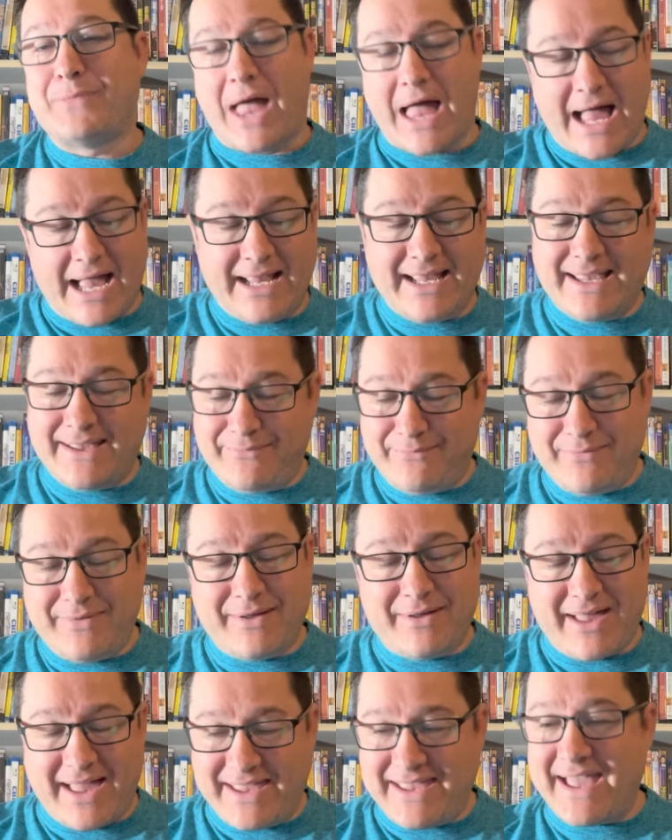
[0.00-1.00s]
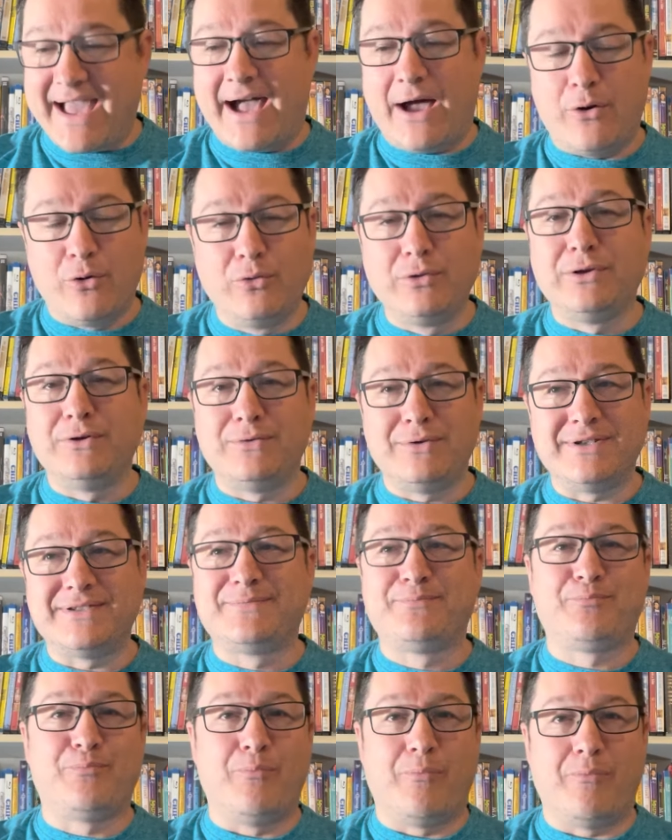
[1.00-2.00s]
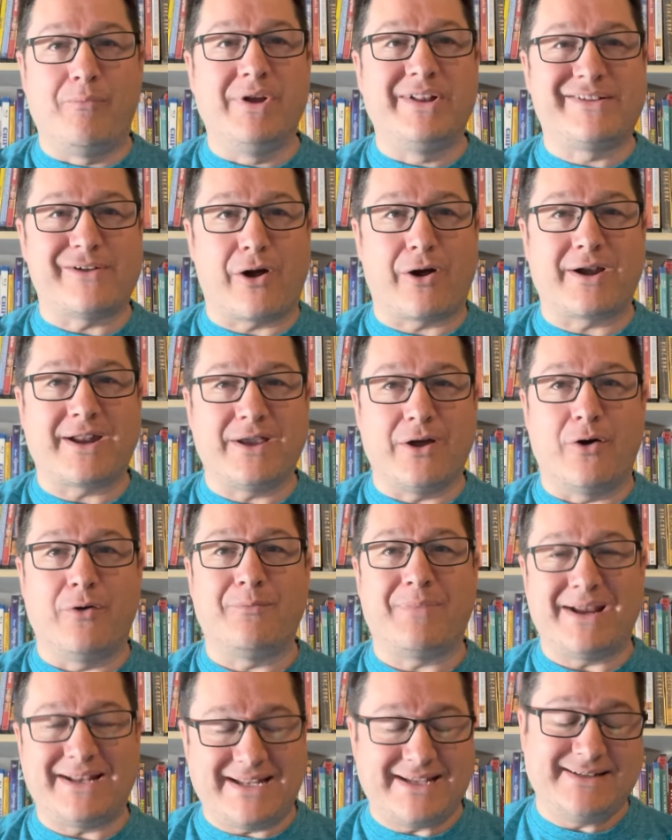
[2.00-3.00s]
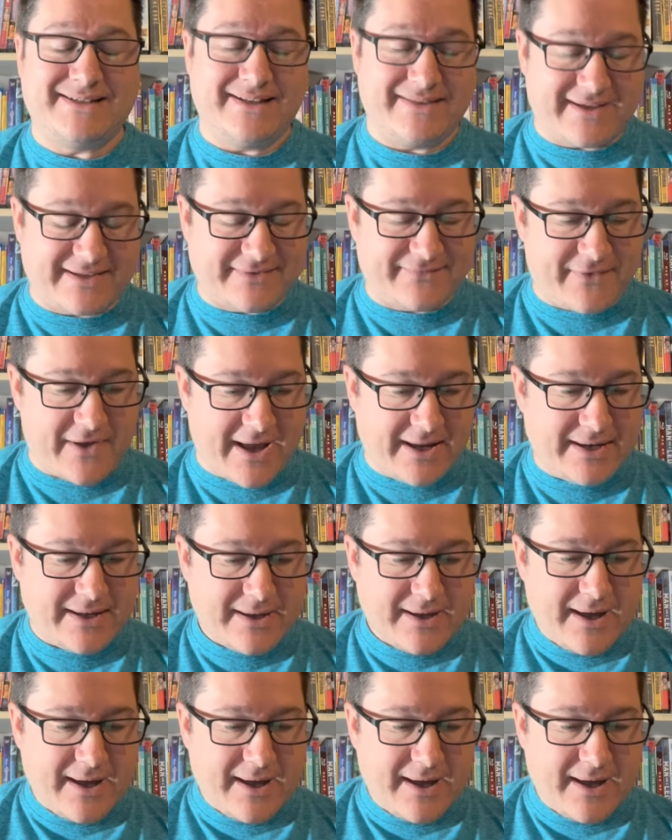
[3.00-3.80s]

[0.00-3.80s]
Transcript: I, uh, yeah, Hulu is majority owned by Disney. That's fine.